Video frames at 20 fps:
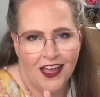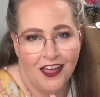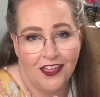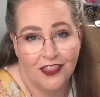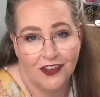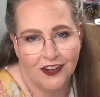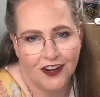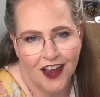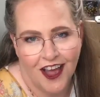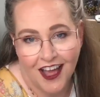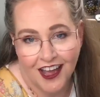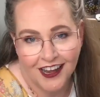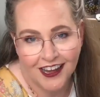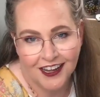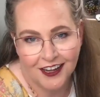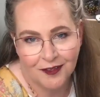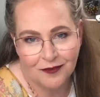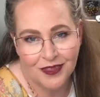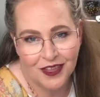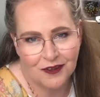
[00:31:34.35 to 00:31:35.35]
other
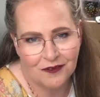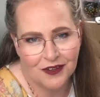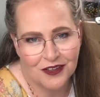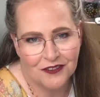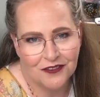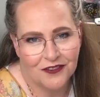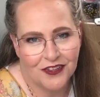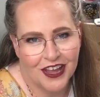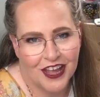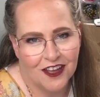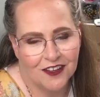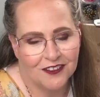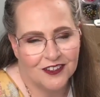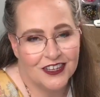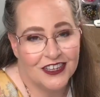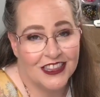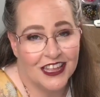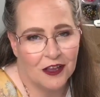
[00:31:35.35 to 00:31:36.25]
item that we found